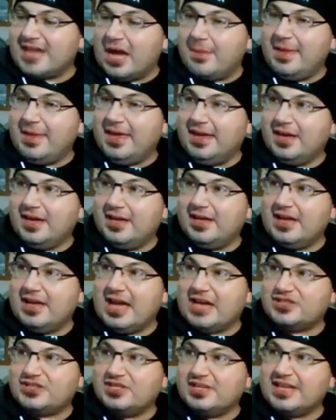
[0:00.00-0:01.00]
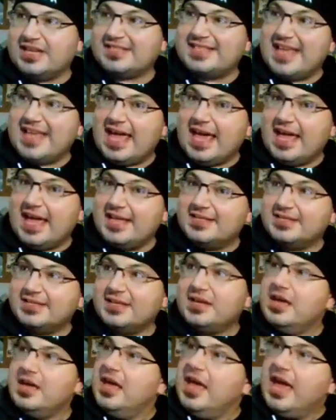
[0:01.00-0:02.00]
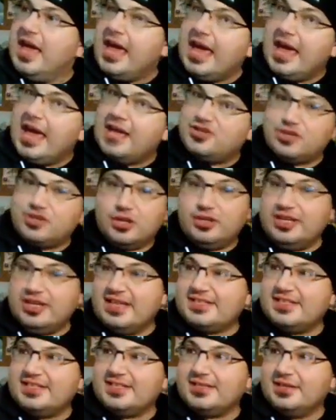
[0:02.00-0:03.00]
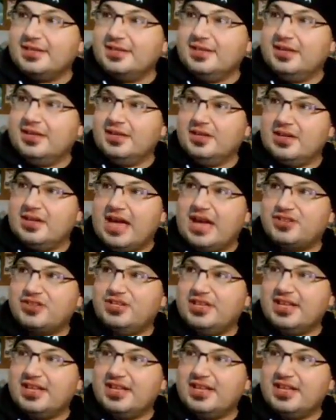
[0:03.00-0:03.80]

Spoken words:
Tommy actually gets the heads, and Charlie gets his the